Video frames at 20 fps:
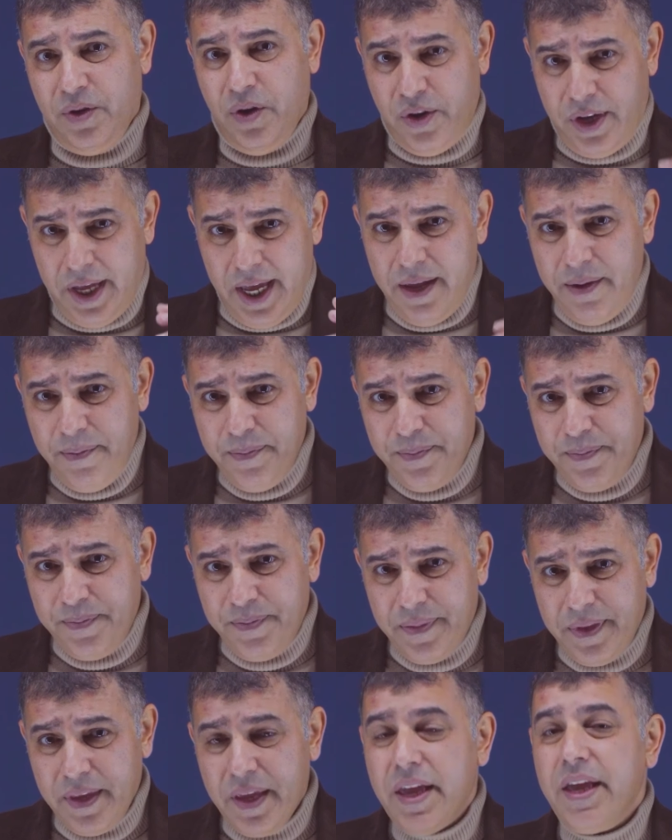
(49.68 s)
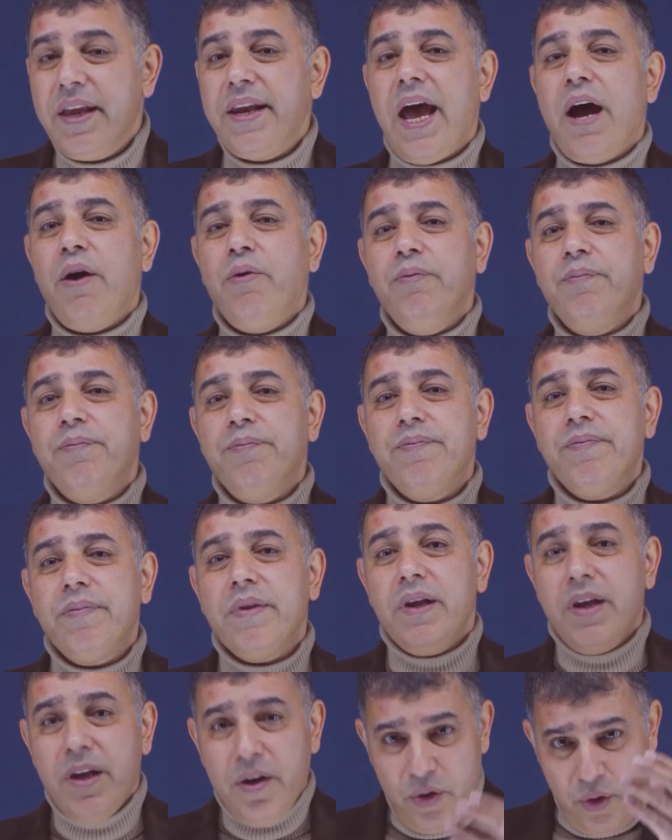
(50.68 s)
Okay? Now
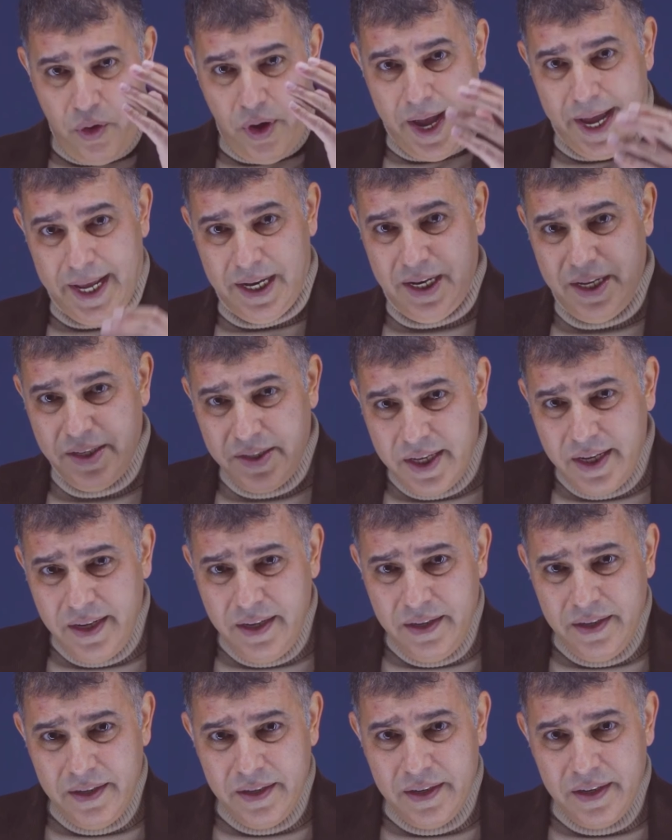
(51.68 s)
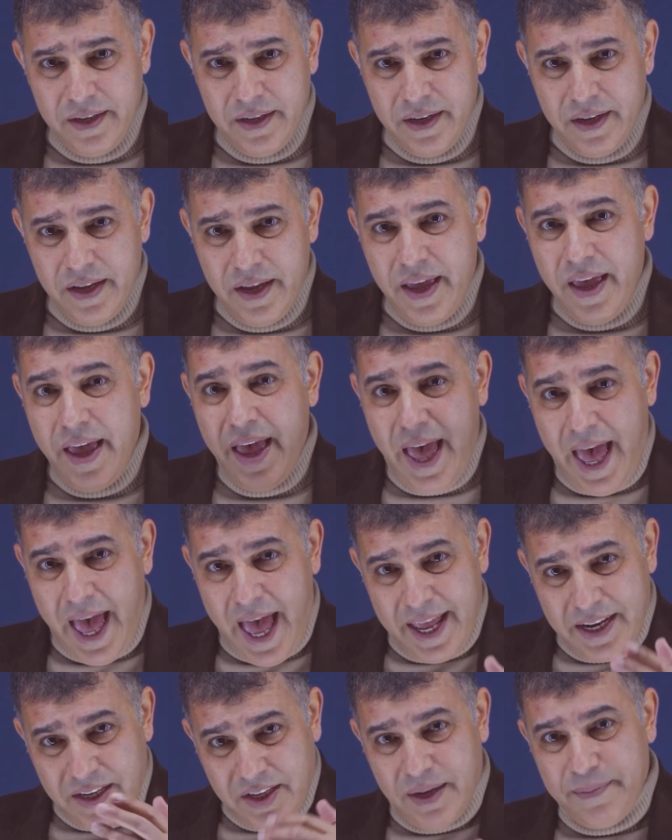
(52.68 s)
go ahead, listen,
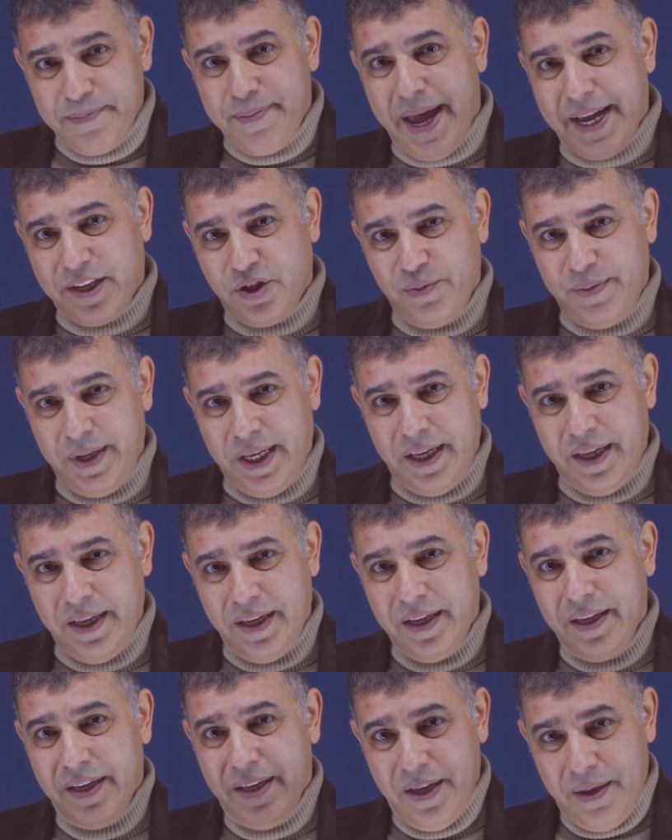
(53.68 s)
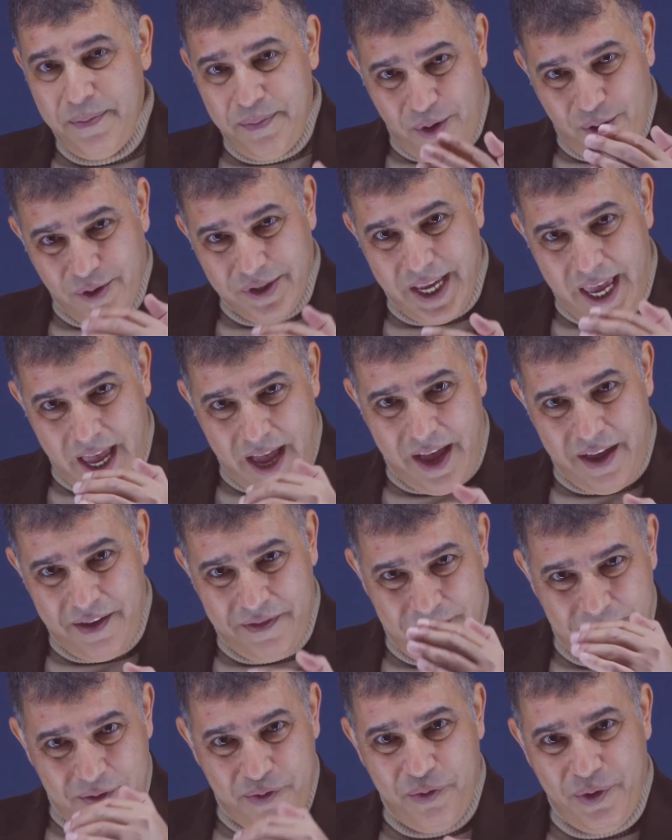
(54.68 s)
and come back to me because I
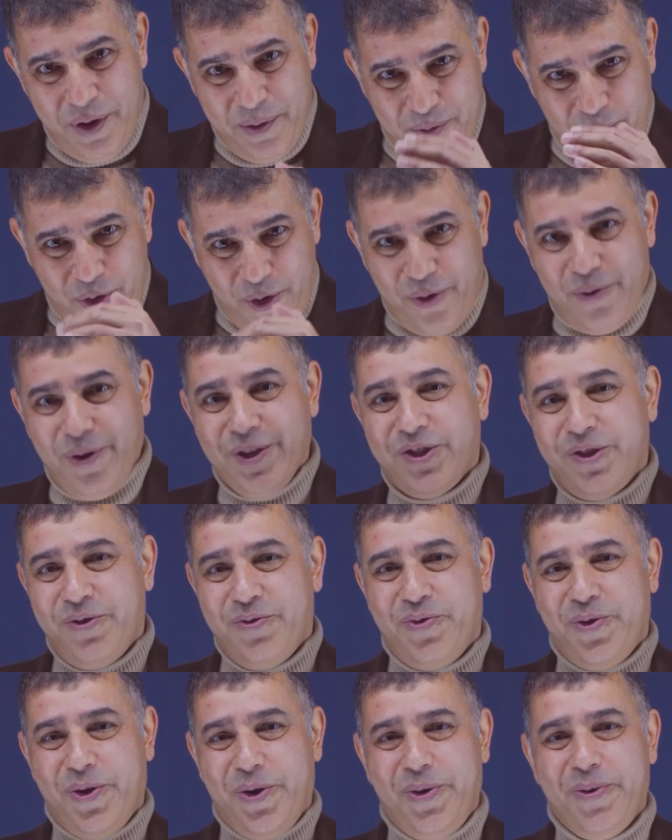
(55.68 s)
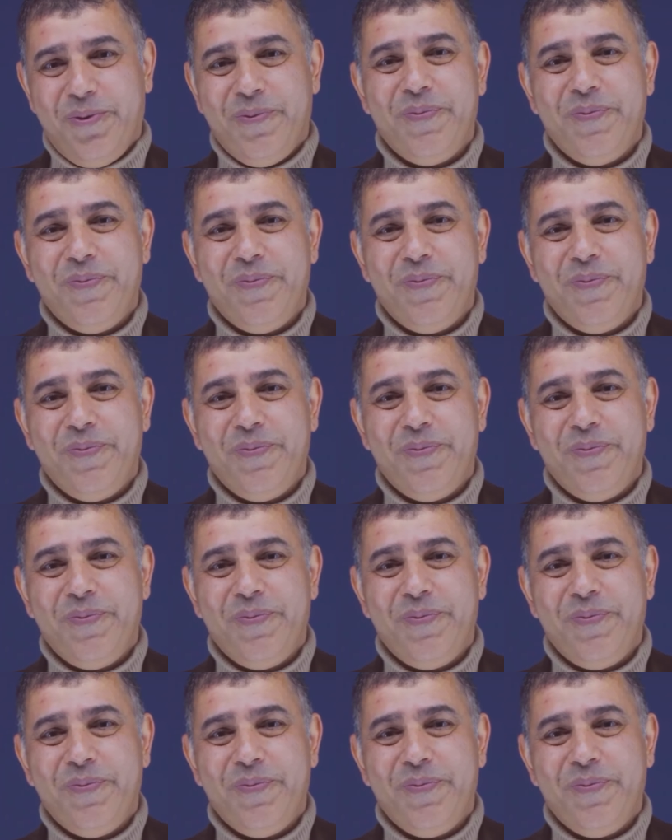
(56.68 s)
have one more question for you.